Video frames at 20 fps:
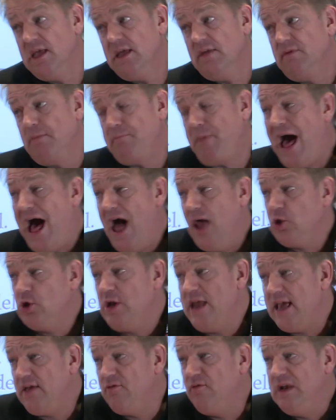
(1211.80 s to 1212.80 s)
the
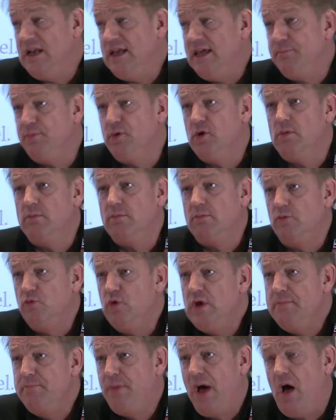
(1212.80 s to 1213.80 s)
partial equilibrium
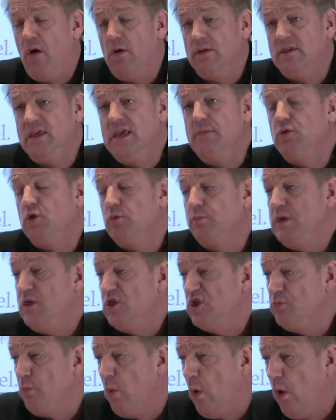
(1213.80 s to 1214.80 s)
rebound seems to be
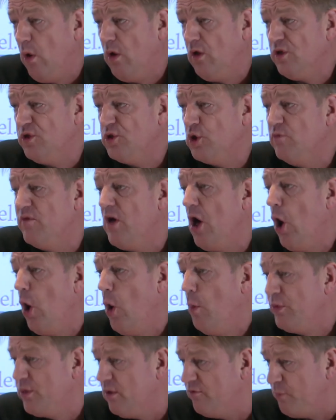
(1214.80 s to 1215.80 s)
small, so the
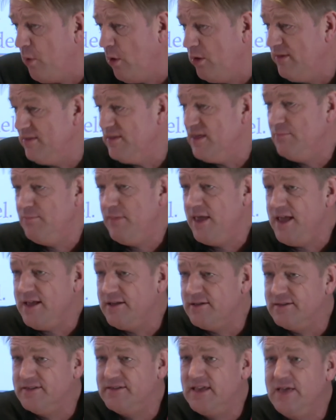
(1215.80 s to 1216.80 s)
hopes of
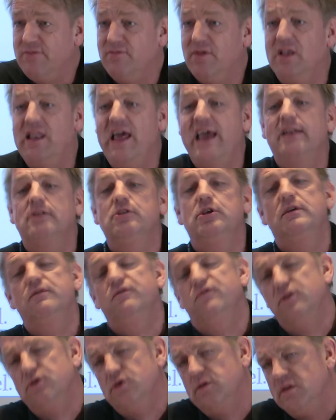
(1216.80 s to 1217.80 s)
policymakers saying, well, energy
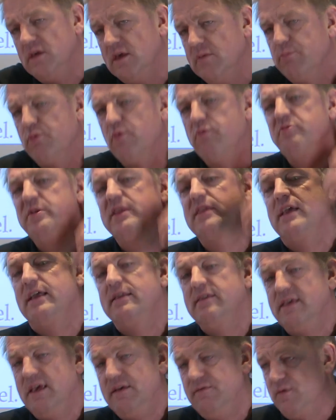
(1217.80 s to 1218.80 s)
efficiency improvements
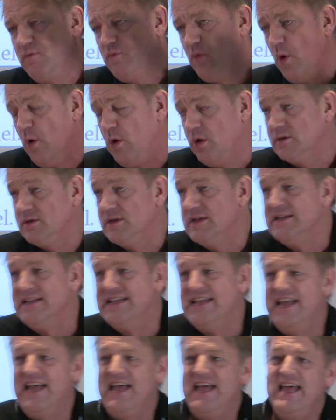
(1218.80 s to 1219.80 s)
can save the world,
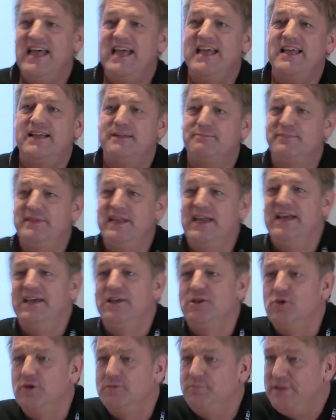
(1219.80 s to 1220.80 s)

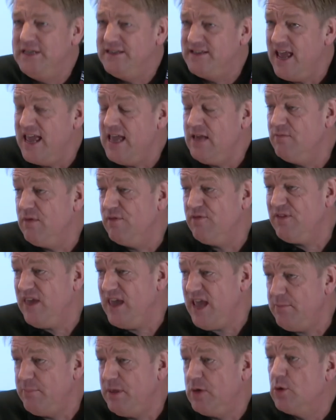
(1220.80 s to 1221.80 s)
should be taken with
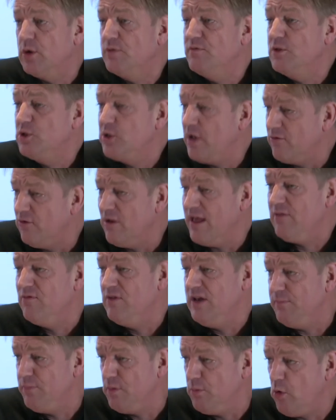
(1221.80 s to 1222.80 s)
care, because the general
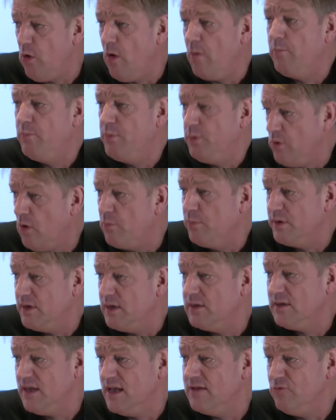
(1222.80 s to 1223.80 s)
equilibrium
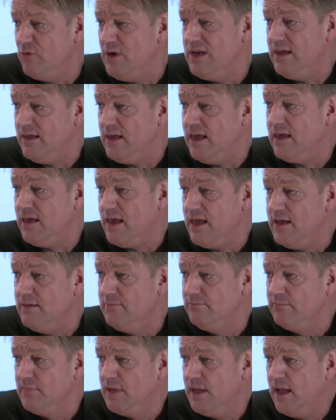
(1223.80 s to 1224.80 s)
component can really kick in.